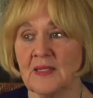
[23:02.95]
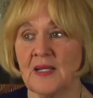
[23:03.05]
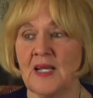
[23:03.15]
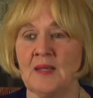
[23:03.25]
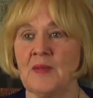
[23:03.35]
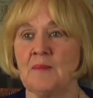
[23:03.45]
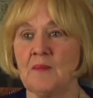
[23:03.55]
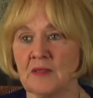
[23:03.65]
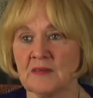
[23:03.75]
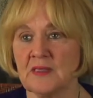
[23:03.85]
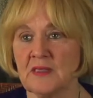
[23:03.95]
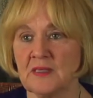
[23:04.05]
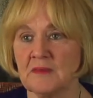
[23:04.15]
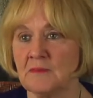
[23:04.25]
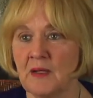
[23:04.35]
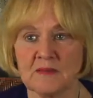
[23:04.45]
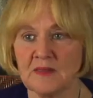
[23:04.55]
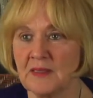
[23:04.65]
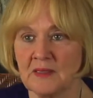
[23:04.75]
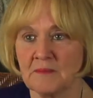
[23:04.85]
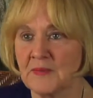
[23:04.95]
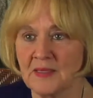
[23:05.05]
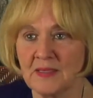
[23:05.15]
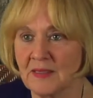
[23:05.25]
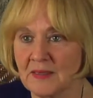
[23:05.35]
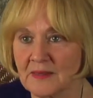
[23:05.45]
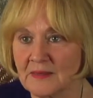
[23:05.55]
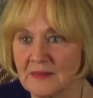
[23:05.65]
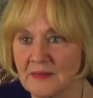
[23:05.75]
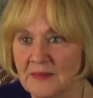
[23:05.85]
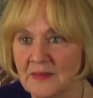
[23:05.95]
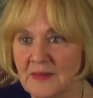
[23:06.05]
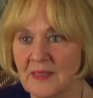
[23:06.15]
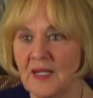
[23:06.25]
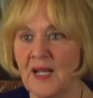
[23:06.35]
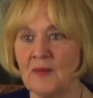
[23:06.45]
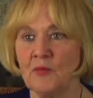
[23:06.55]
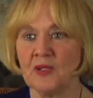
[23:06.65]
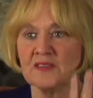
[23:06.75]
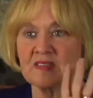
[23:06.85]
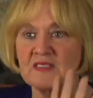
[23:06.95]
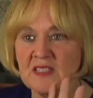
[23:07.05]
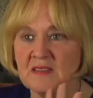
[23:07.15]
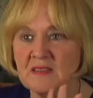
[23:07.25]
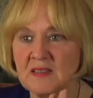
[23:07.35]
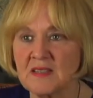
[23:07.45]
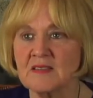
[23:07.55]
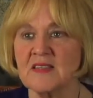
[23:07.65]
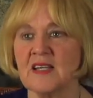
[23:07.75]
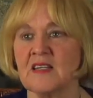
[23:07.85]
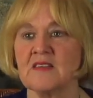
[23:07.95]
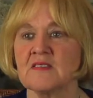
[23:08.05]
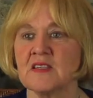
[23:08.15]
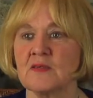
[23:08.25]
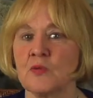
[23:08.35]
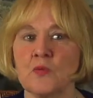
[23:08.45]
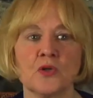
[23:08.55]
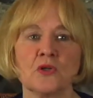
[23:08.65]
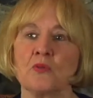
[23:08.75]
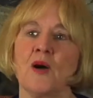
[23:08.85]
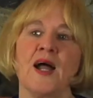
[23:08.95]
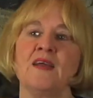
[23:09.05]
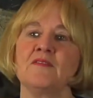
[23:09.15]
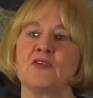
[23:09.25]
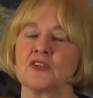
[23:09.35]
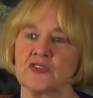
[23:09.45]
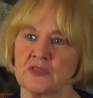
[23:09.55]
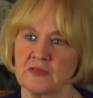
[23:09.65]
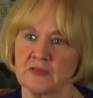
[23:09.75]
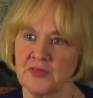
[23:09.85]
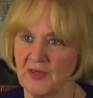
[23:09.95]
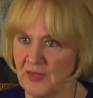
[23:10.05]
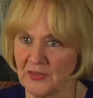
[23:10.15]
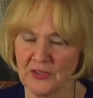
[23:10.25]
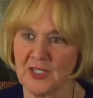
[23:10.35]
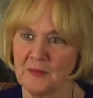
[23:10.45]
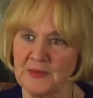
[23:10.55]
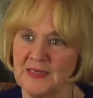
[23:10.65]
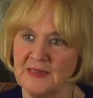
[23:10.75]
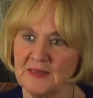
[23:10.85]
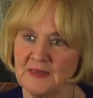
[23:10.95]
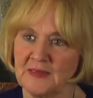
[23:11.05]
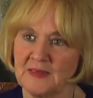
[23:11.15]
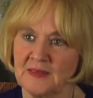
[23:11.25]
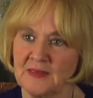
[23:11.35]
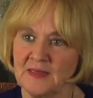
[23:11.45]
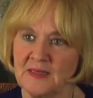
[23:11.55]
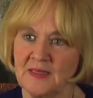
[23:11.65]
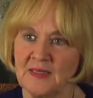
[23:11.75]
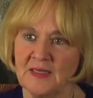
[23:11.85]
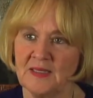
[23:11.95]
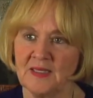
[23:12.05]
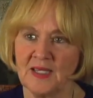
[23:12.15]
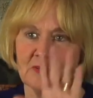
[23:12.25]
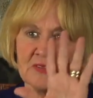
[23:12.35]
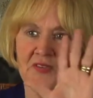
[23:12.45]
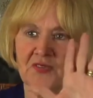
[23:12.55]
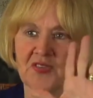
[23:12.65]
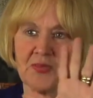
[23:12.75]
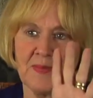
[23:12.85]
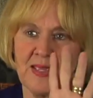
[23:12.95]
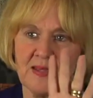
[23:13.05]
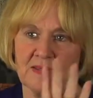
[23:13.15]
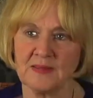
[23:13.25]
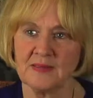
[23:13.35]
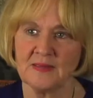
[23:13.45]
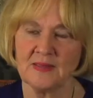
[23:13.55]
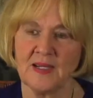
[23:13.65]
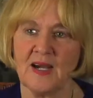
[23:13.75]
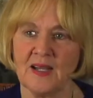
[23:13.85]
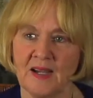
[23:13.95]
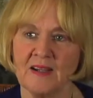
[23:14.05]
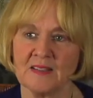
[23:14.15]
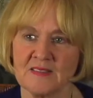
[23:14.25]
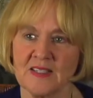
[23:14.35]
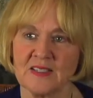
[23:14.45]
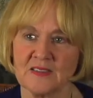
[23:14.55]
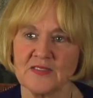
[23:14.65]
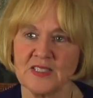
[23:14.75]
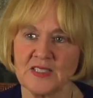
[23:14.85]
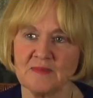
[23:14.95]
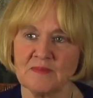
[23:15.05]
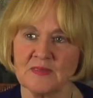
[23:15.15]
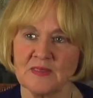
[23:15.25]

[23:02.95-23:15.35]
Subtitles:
I am a multi-millionaire. I am one of 6 executives of a worldwide Fortune 500 company. And I was the 5th man on our executive team